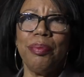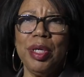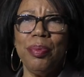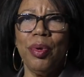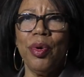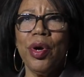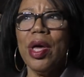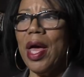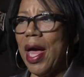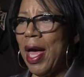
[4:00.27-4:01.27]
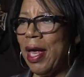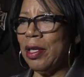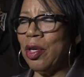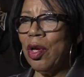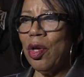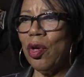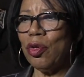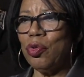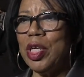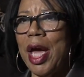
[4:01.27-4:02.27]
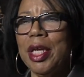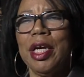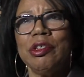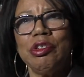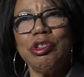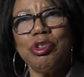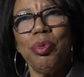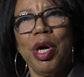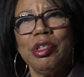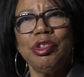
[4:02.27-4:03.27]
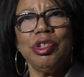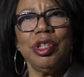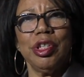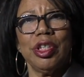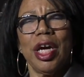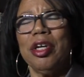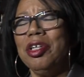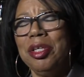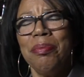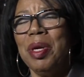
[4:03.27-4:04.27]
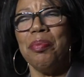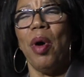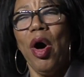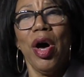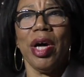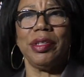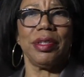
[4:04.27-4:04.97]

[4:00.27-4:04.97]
people and creating a situation that couldn't be bought.